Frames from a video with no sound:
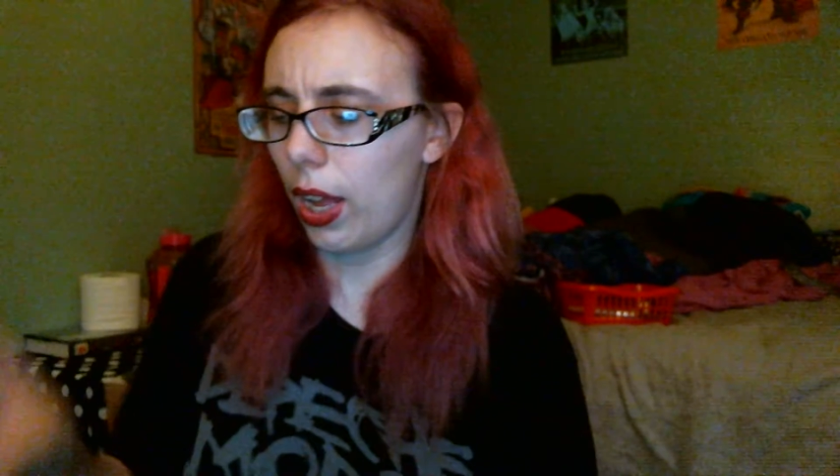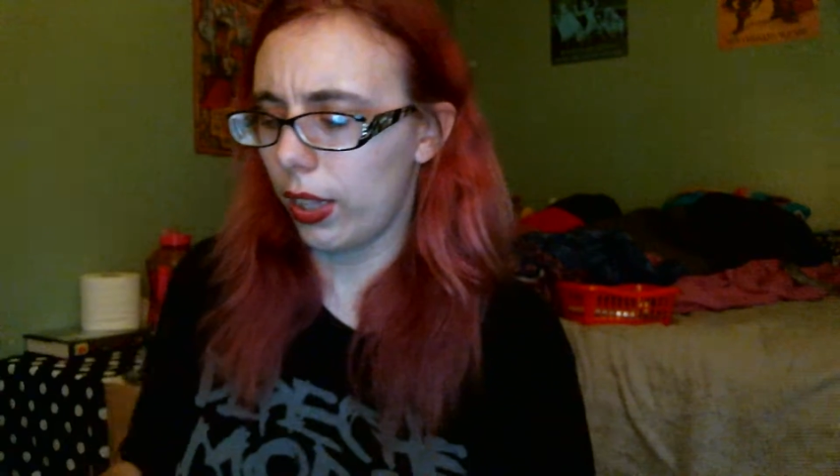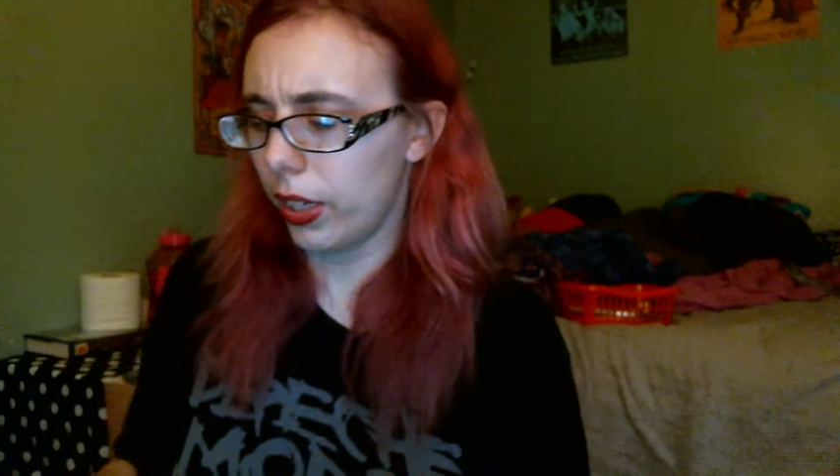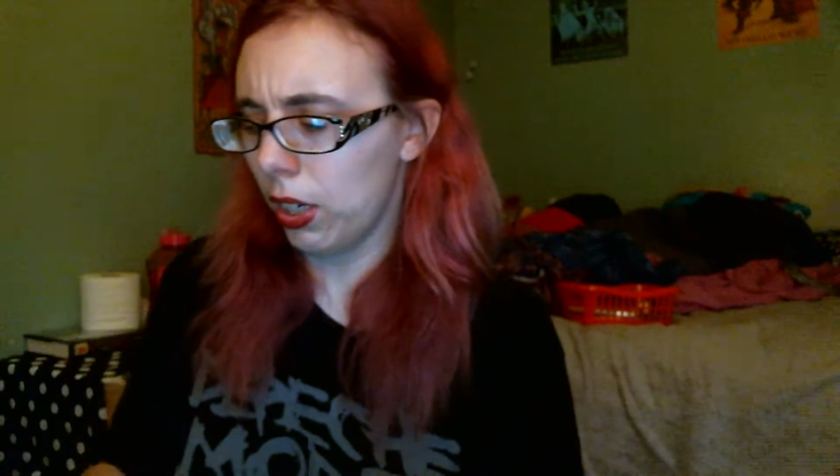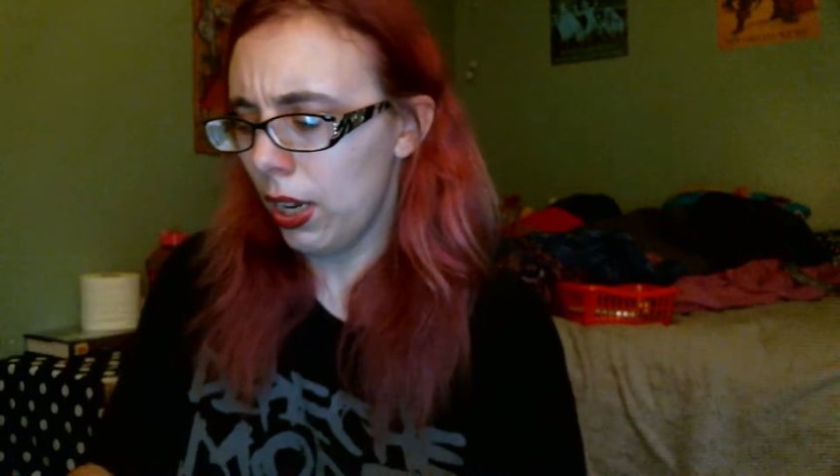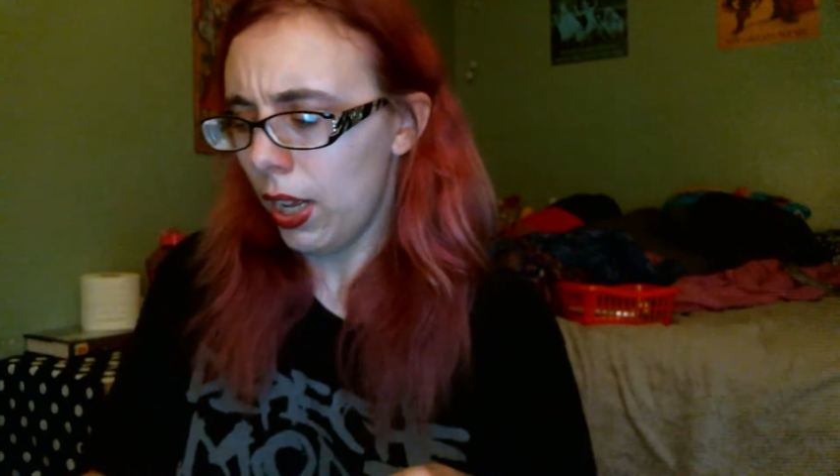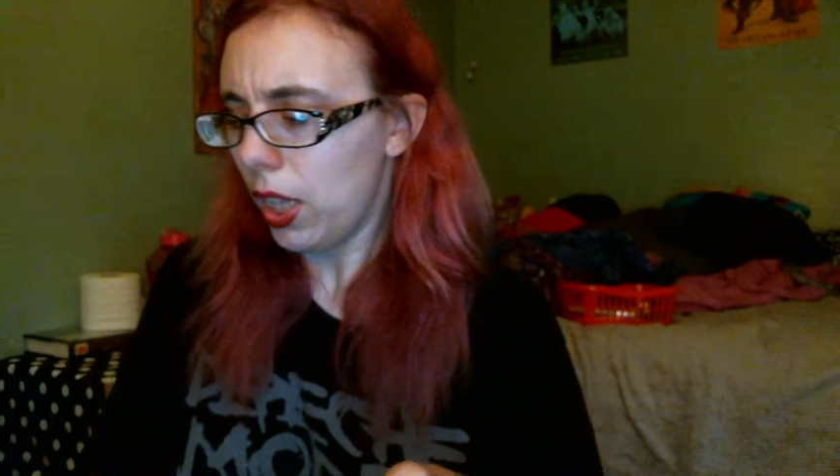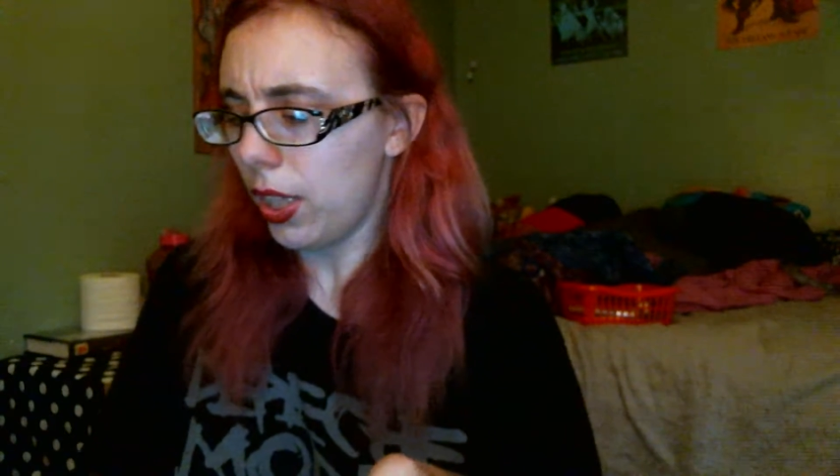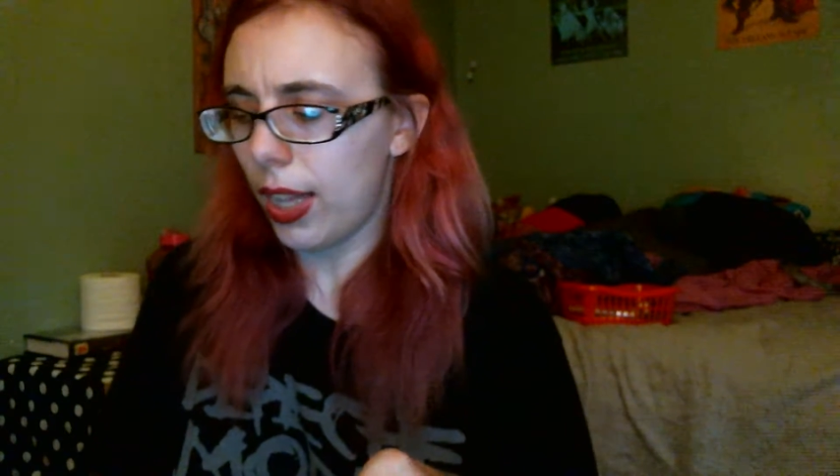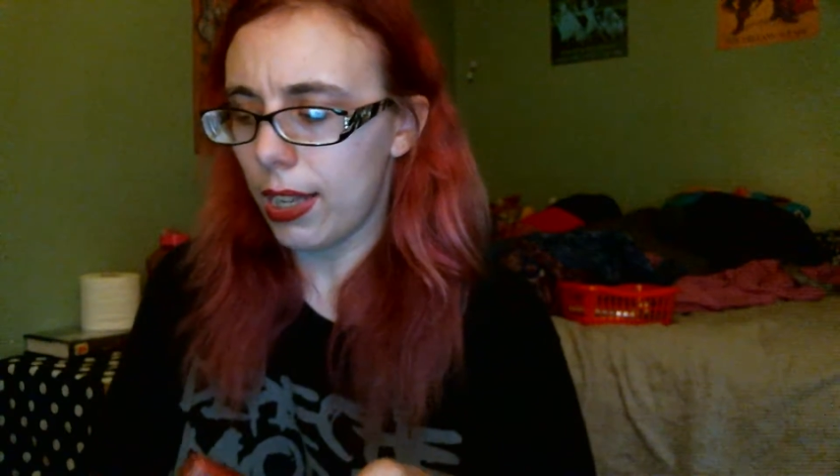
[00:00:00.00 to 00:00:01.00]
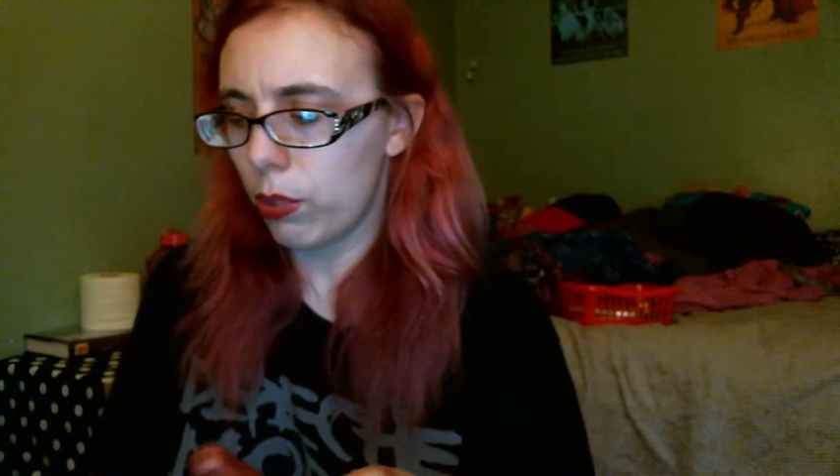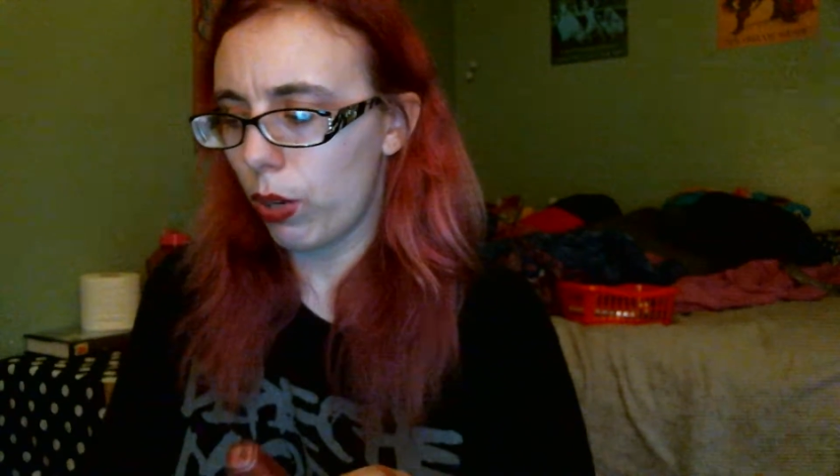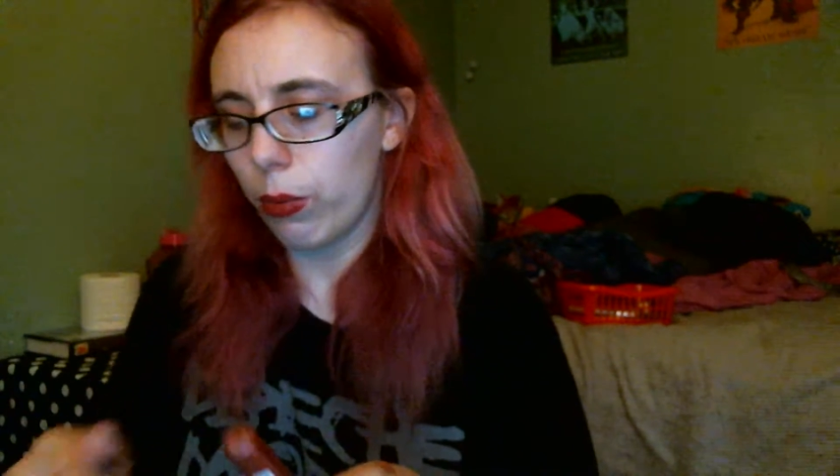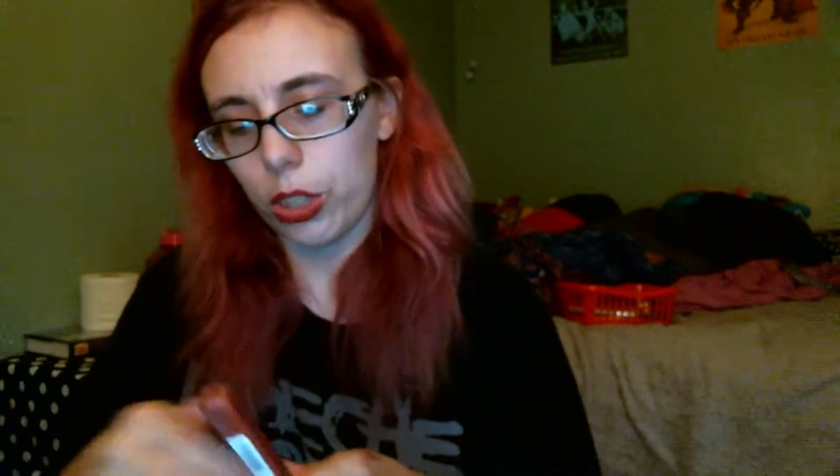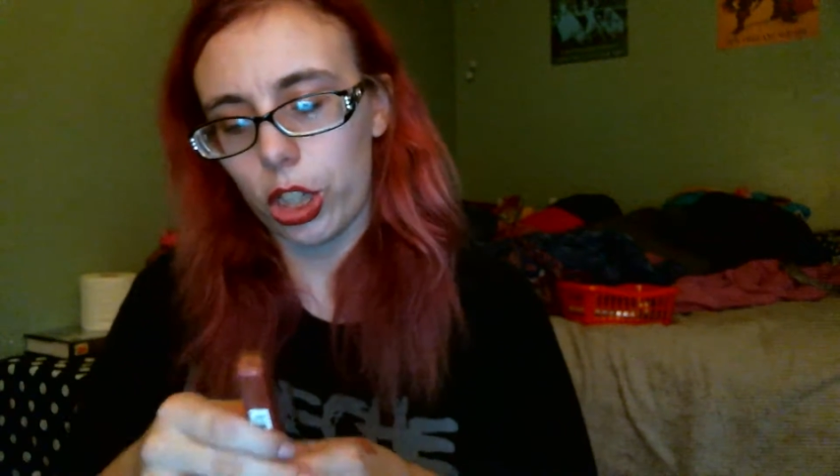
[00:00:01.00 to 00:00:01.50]
color. And the last
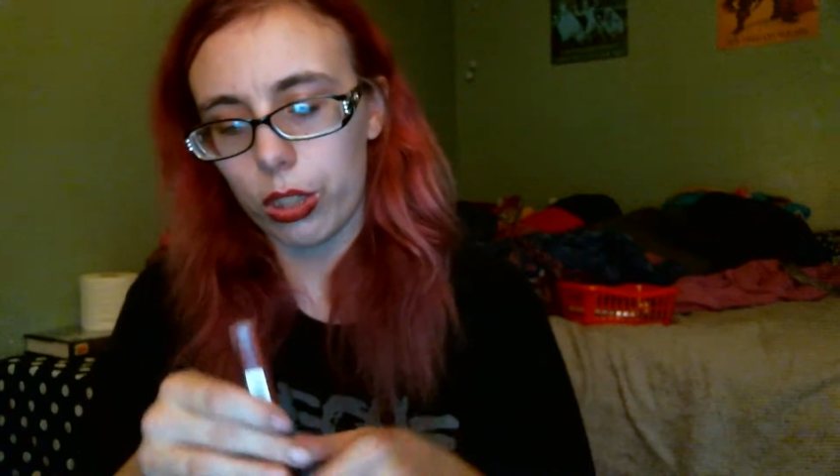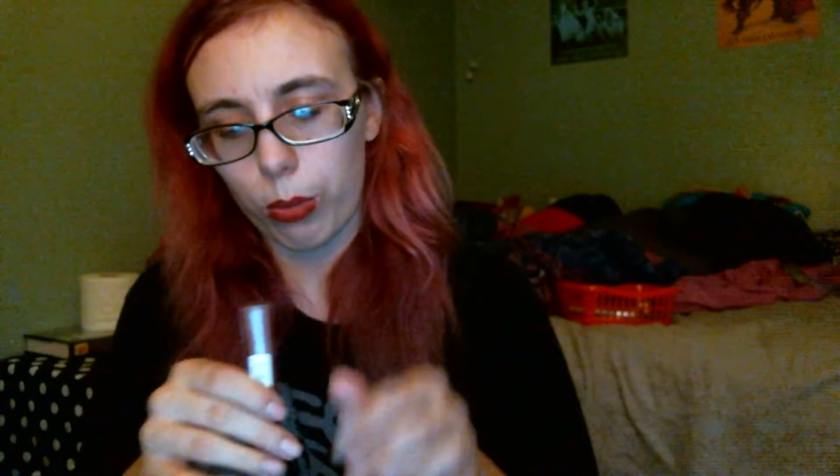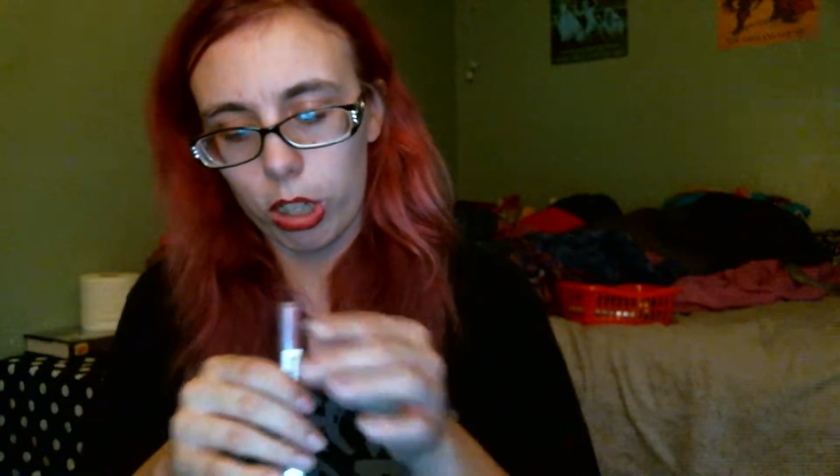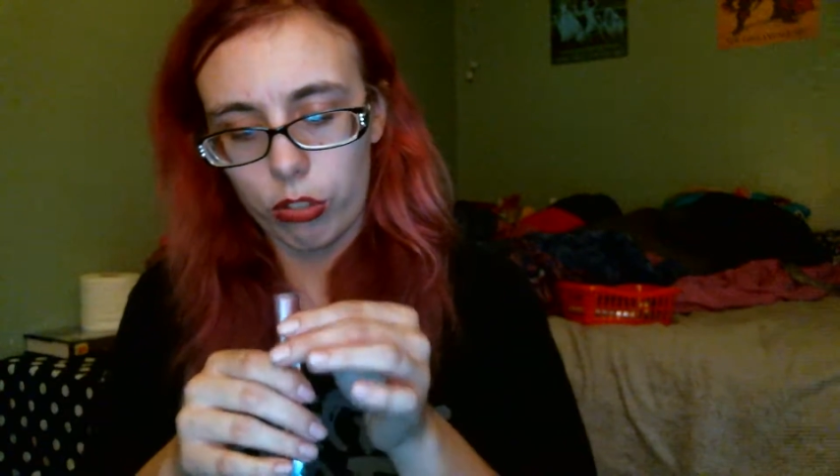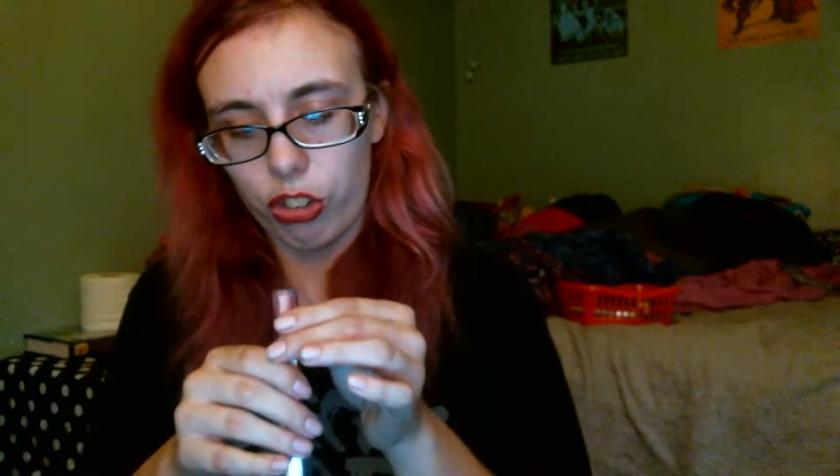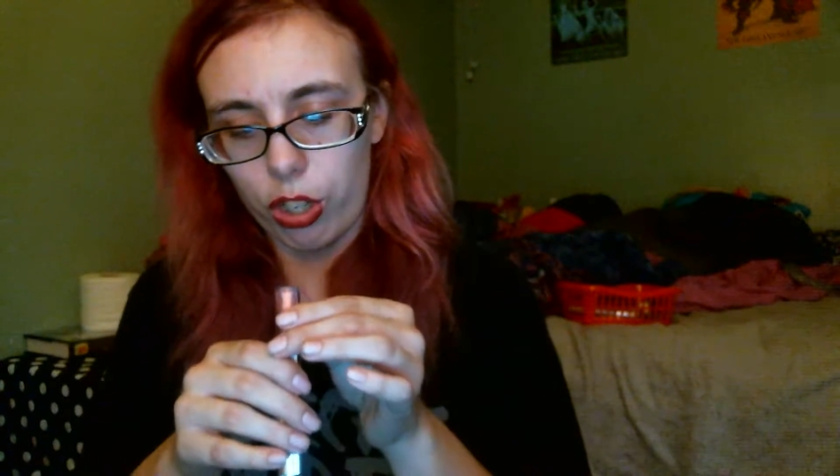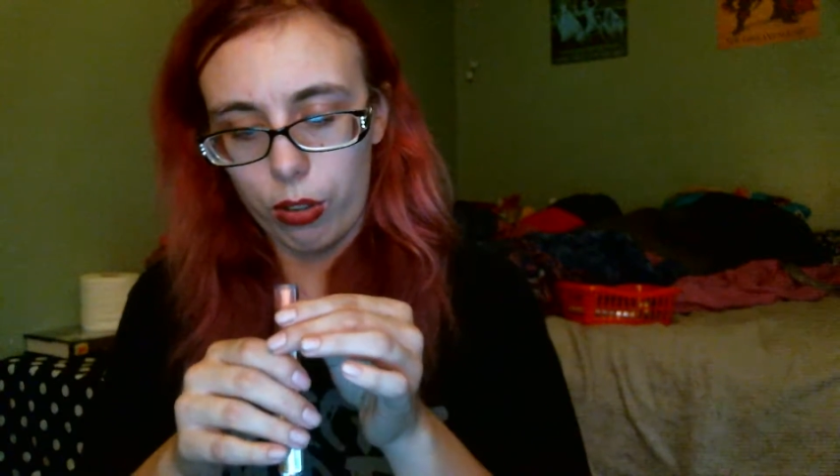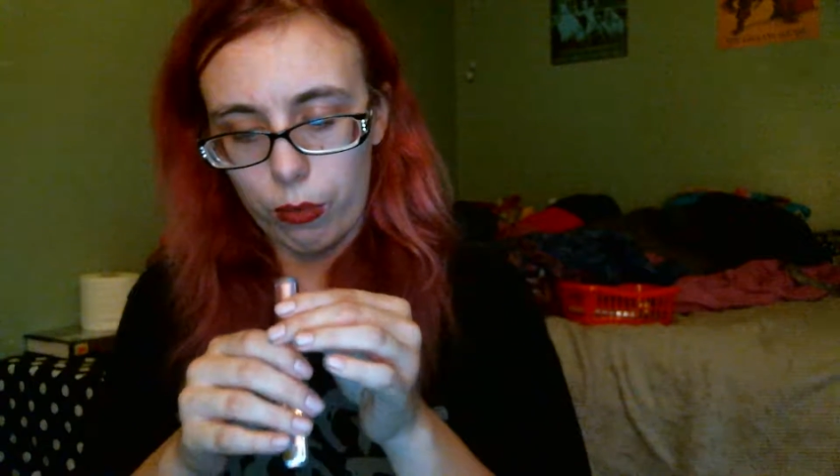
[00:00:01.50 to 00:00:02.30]
one, which I'll swatch for you,